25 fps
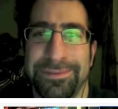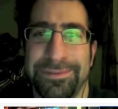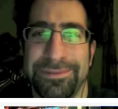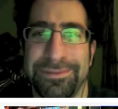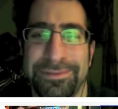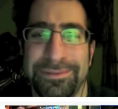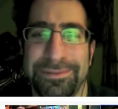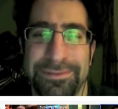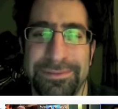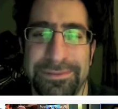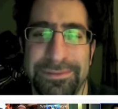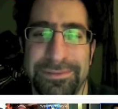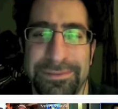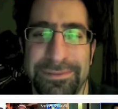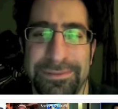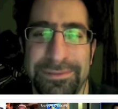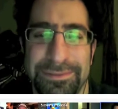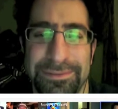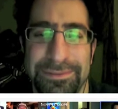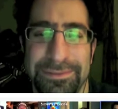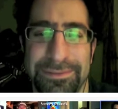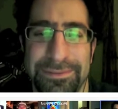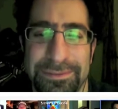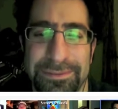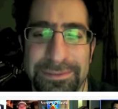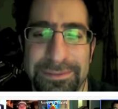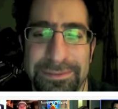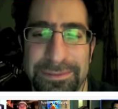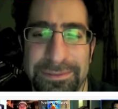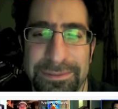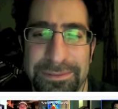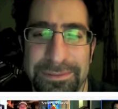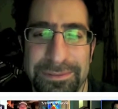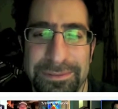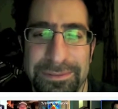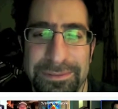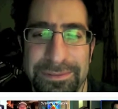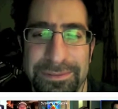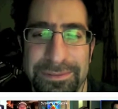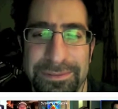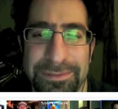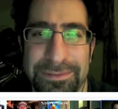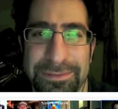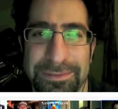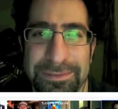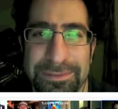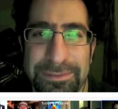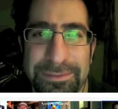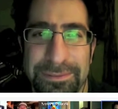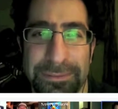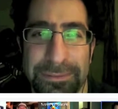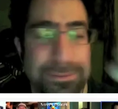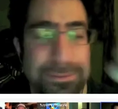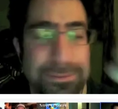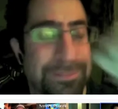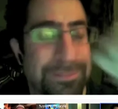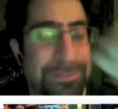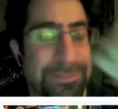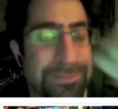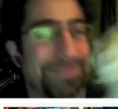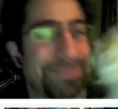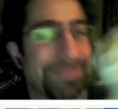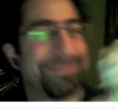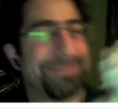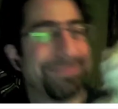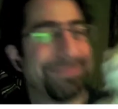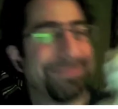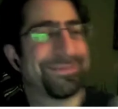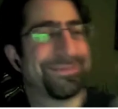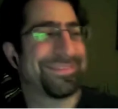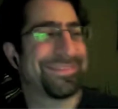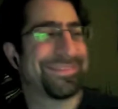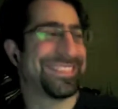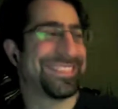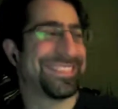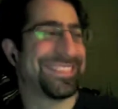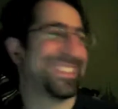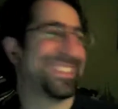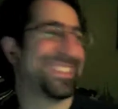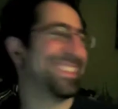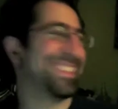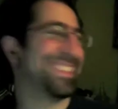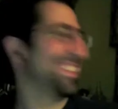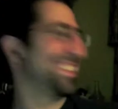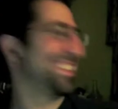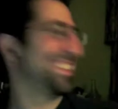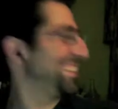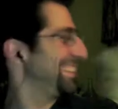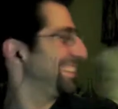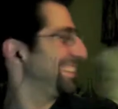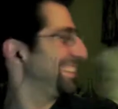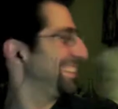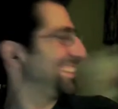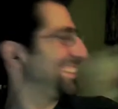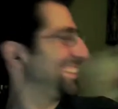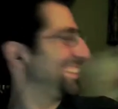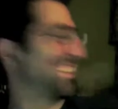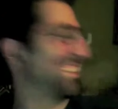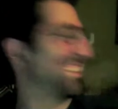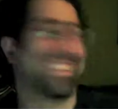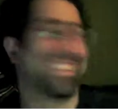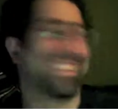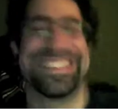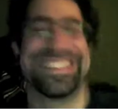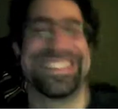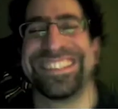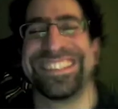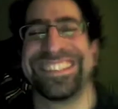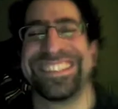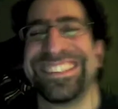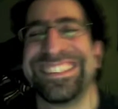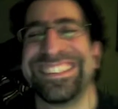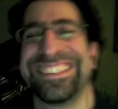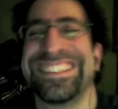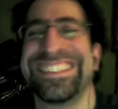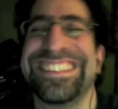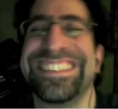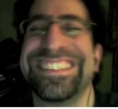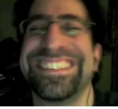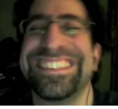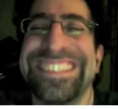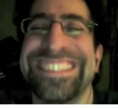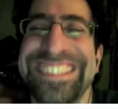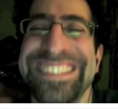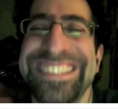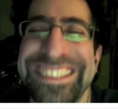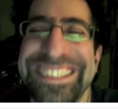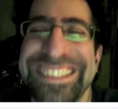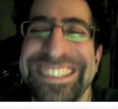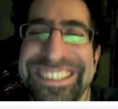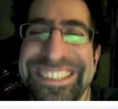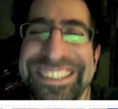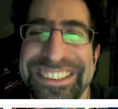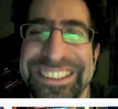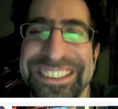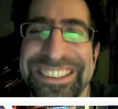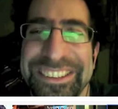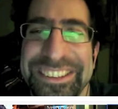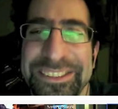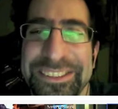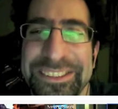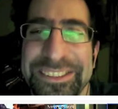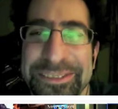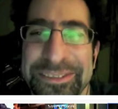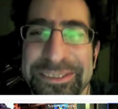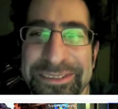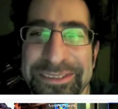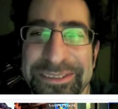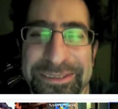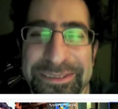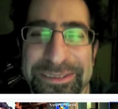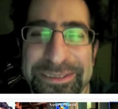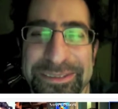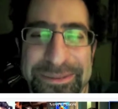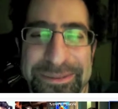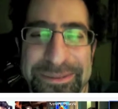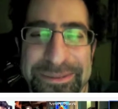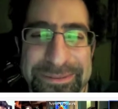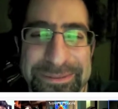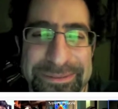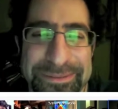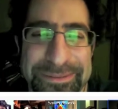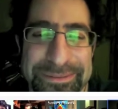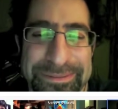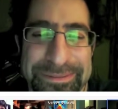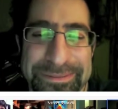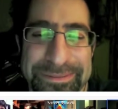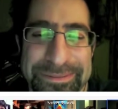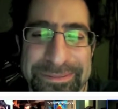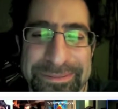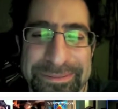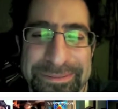Cool. Well, thanks for telling us about your robots and adventures and stuff.